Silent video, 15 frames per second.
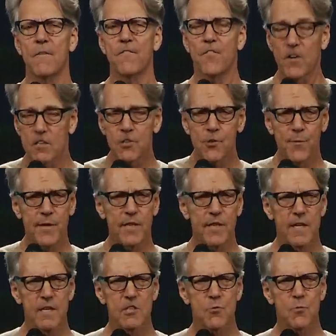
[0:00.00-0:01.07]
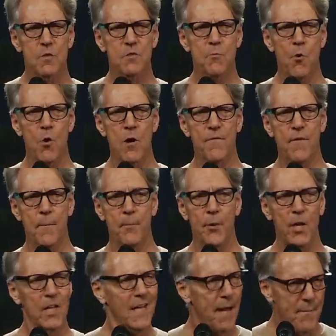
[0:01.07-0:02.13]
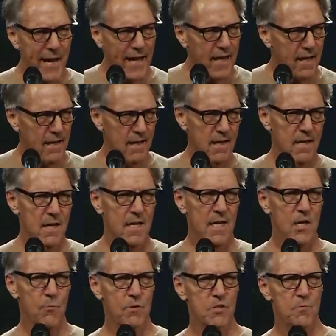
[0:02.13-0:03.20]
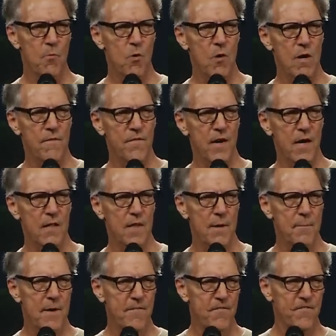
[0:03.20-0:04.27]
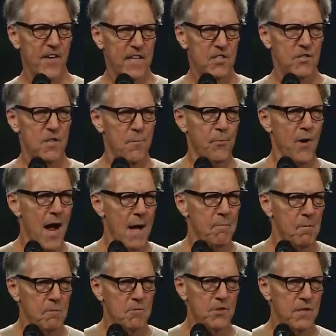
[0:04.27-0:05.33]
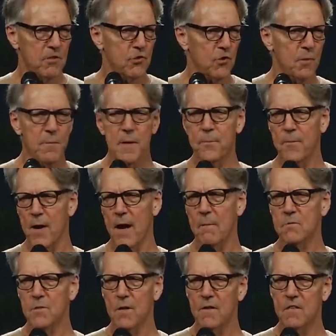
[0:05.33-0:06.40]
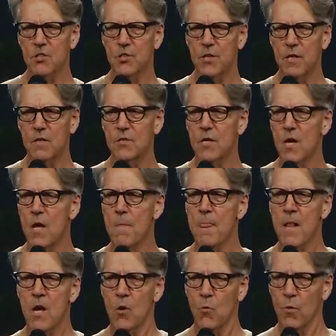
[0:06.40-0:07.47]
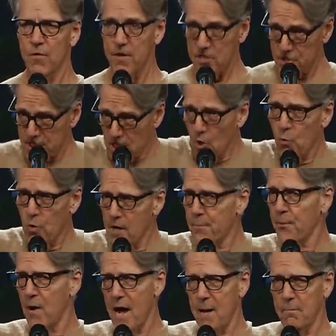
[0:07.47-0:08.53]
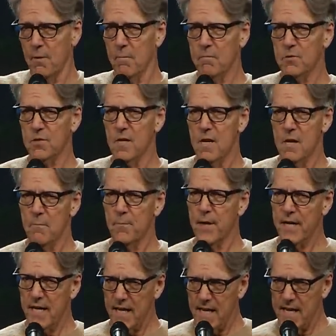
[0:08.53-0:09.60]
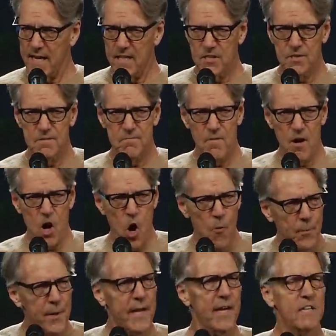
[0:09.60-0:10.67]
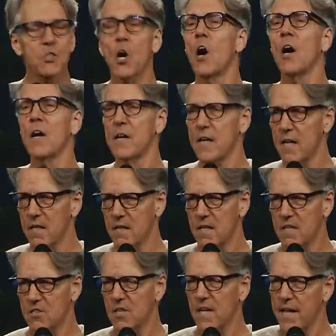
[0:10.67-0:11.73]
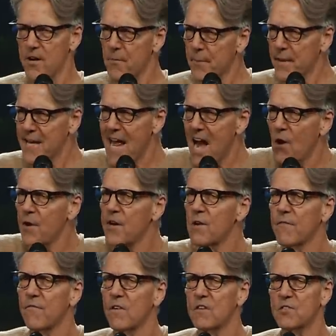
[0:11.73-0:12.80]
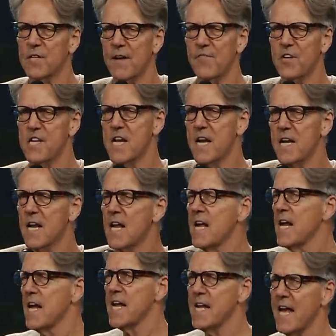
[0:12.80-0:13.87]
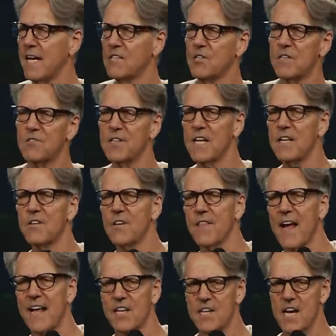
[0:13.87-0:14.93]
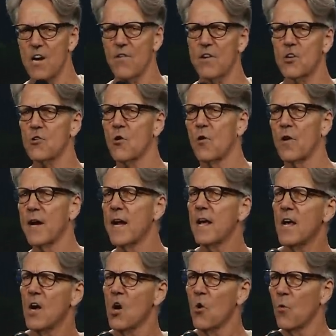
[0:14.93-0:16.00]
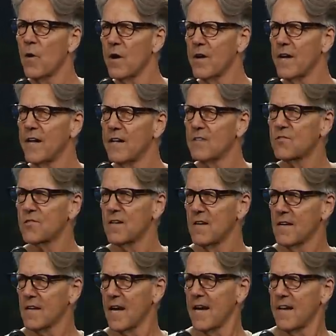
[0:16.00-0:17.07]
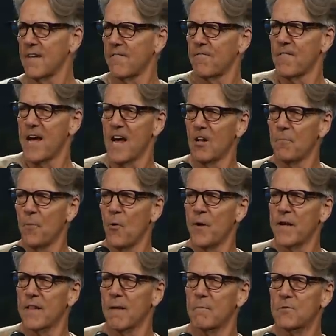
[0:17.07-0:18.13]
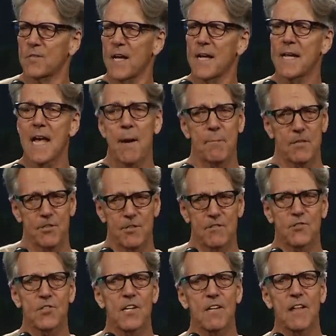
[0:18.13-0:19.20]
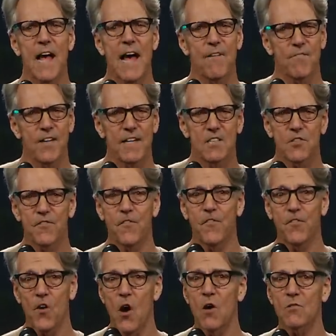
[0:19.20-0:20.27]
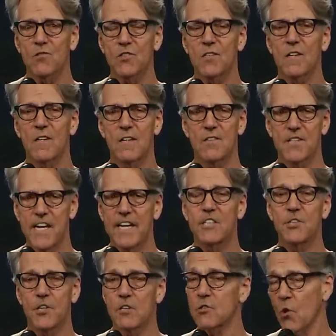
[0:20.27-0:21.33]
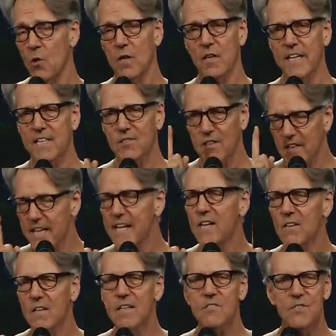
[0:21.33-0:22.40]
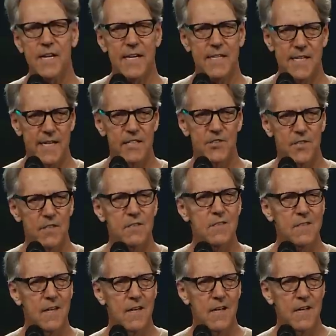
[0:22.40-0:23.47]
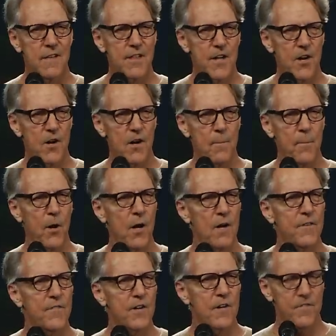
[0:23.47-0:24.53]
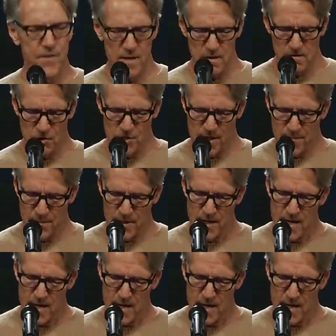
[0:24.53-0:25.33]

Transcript: Uh, 1 Corinthians was more of a polemic. It was more of a let me fix the problems. There are so many problems in this church. Well, there still were problems, but he's opening his heart in this letter. But now, here in verse 17, he edges into that territory where he is kind of elbowing them, saying, Yeah, but you still have these false teachers, or at least legalistic teachers, that are a part of your fellowship.